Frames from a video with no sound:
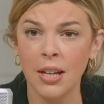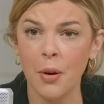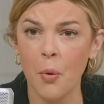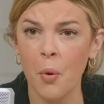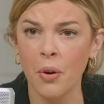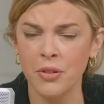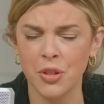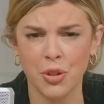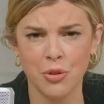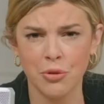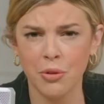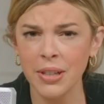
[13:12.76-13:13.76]
or
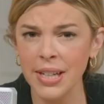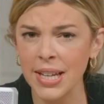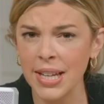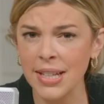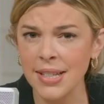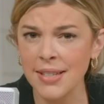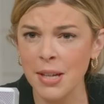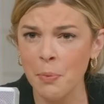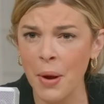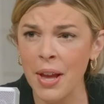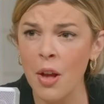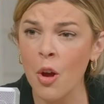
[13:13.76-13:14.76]
destroyed in some
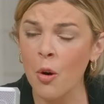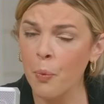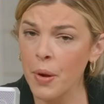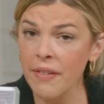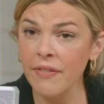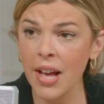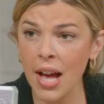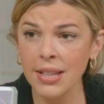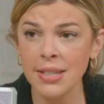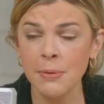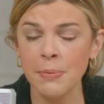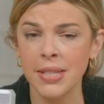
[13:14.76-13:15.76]
way. We've
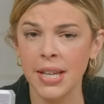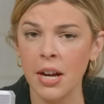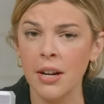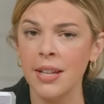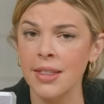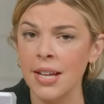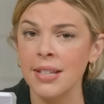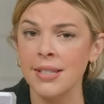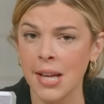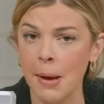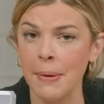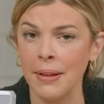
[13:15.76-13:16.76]
got some scary things
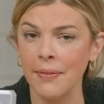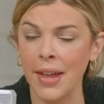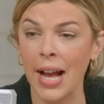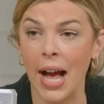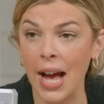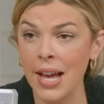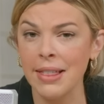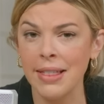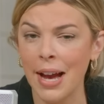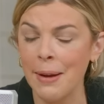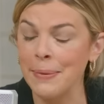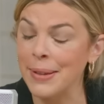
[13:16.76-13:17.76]
coming. Like, I
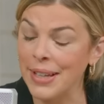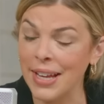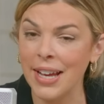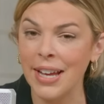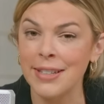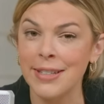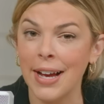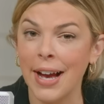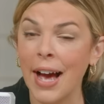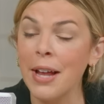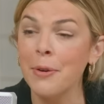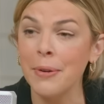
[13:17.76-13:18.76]
don't
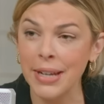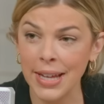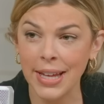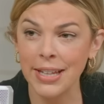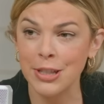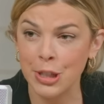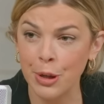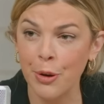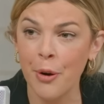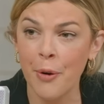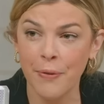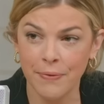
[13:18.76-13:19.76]
want to get
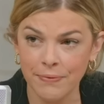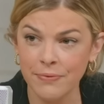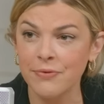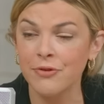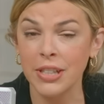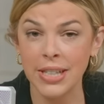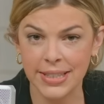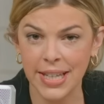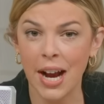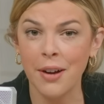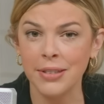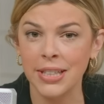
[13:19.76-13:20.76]
too freaked
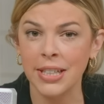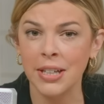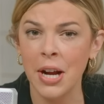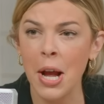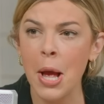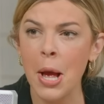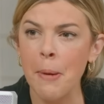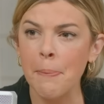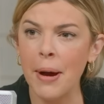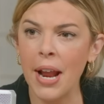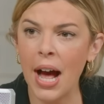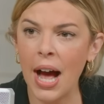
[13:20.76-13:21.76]
out here,
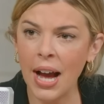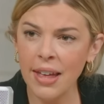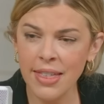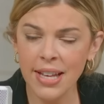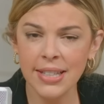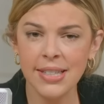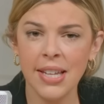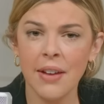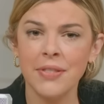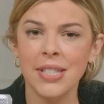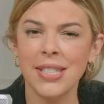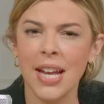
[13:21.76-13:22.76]
but I think it's
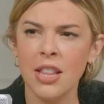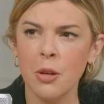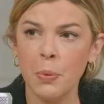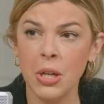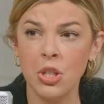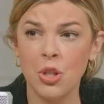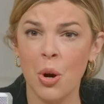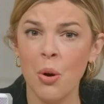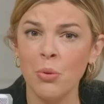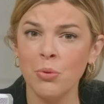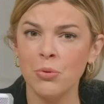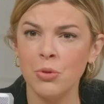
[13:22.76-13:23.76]
safe to say that we
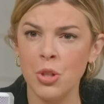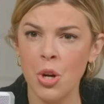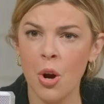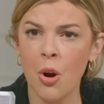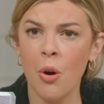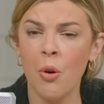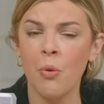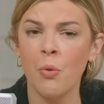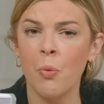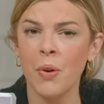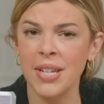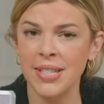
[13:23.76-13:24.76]
don't know
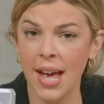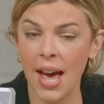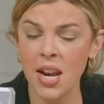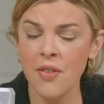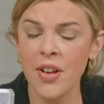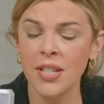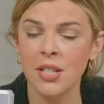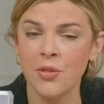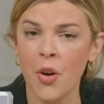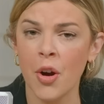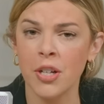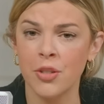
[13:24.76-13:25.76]
what is ahead of us as
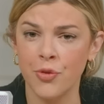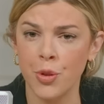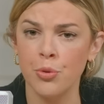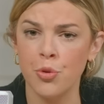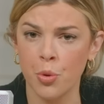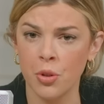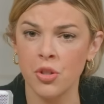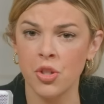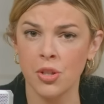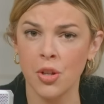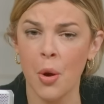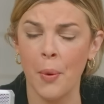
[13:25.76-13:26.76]
far as food
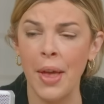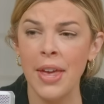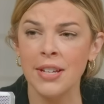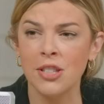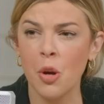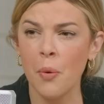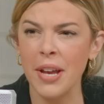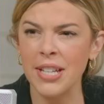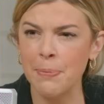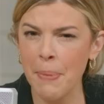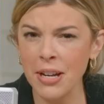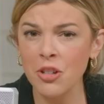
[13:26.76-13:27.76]
shortages go. So
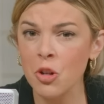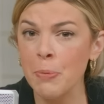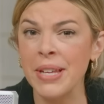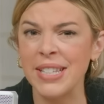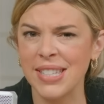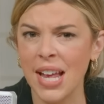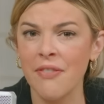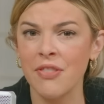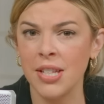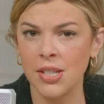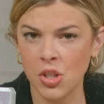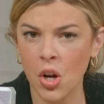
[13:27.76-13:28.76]
it's better to be safe
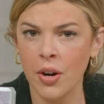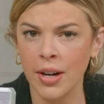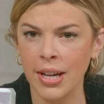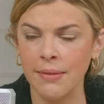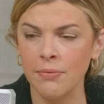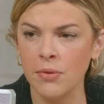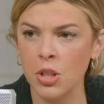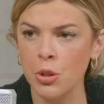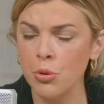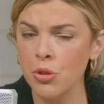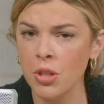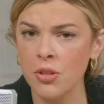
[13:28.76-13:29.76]
than sorry.
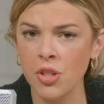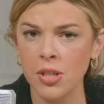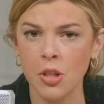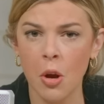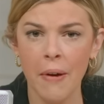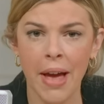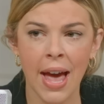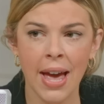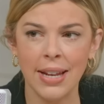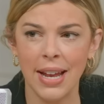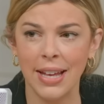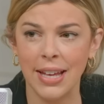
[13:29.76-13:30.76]
You should just go
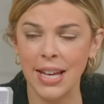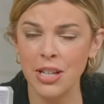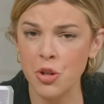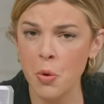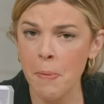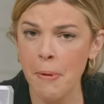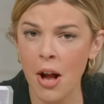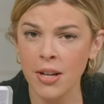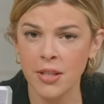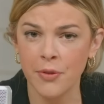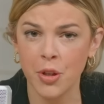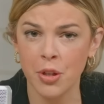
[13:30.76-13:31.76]
ahead and get you a
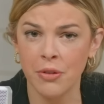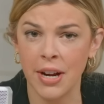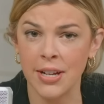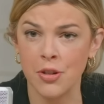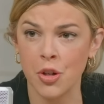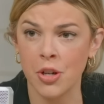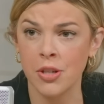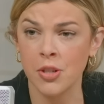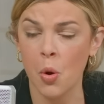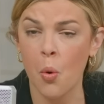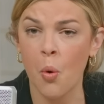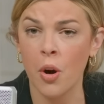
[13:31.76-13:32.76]
box of Good
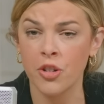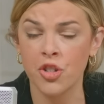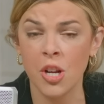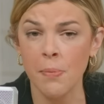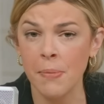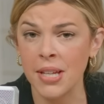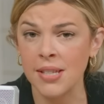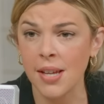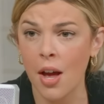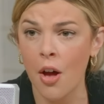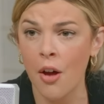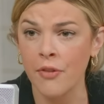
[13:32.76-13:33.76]
Ranchers or shipments
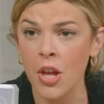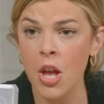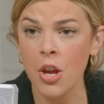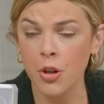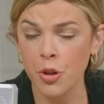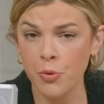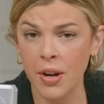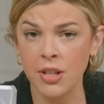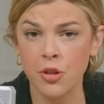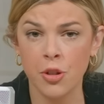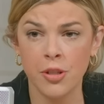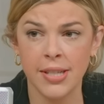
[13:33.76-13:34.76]
of Good
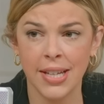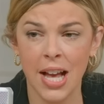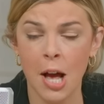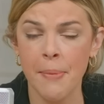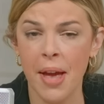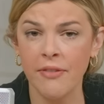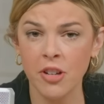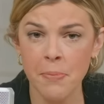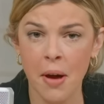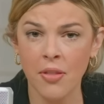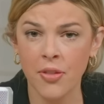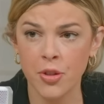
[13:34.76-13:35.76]
Ranchers to come every
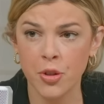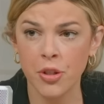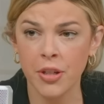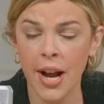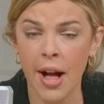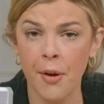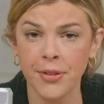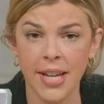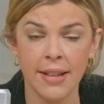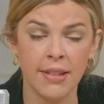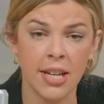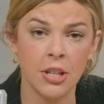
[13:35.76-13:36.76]
month to your house.
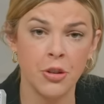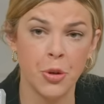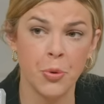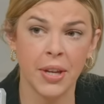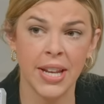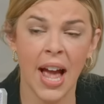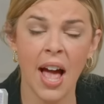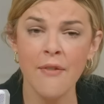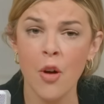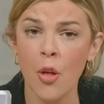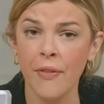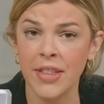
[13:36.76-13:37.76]
And then you can have
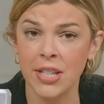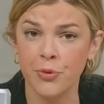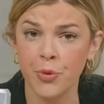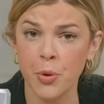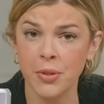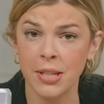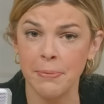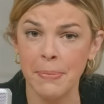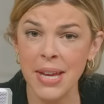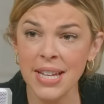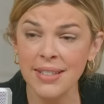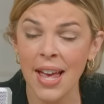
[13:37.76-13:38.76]
all of this frozen
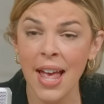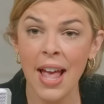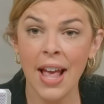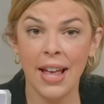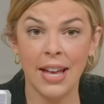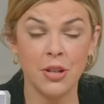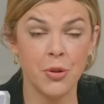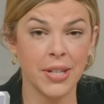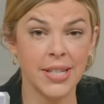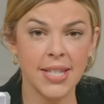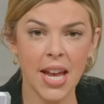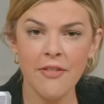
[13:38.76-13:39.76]
meat and you
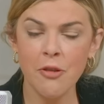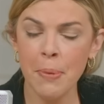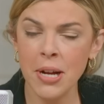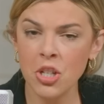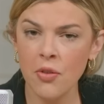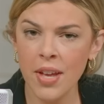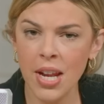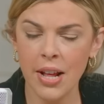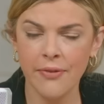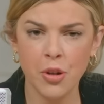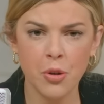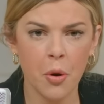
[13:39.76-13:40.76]
can save a bunch of it
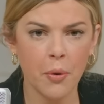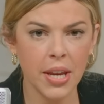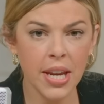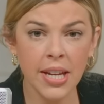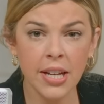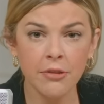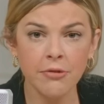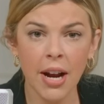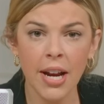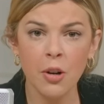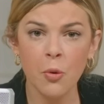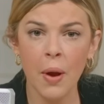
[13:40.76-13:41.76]
if you don't eat it
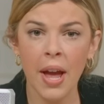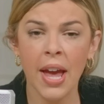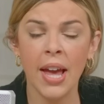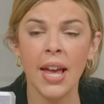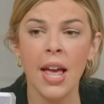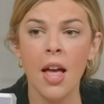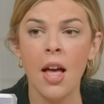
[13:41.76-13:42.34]
right away.